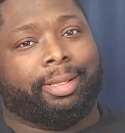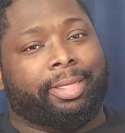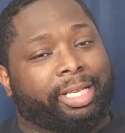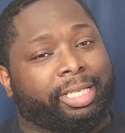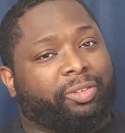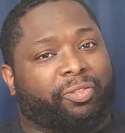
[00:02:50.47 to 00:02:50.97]

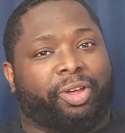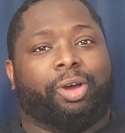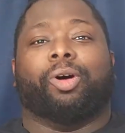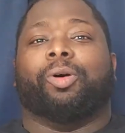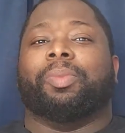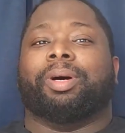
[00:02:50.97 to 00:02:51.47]
This
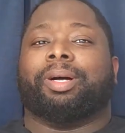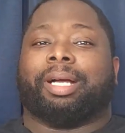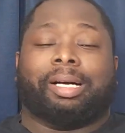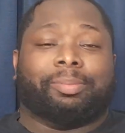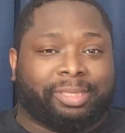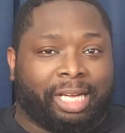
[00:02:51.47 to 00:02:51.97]
film
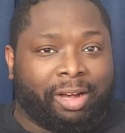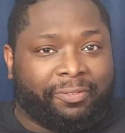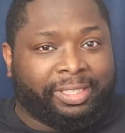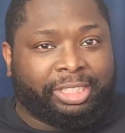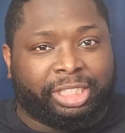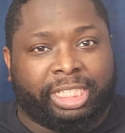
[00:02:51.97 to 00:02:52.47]
comes off
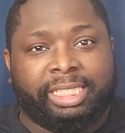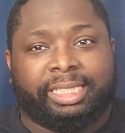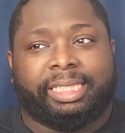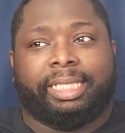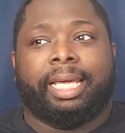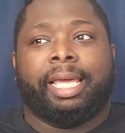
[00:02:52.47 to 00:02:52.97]
as
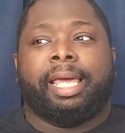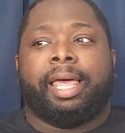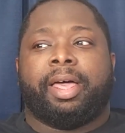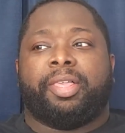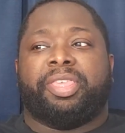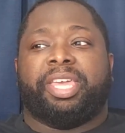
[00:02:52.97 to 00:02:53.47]
cheesy.
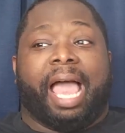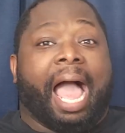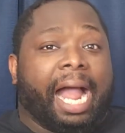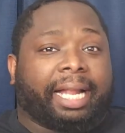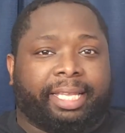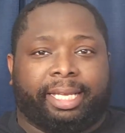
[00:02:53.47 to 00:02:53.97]
The
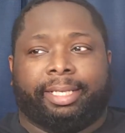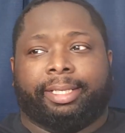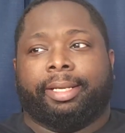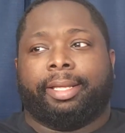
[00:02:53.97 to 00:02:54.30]
acting,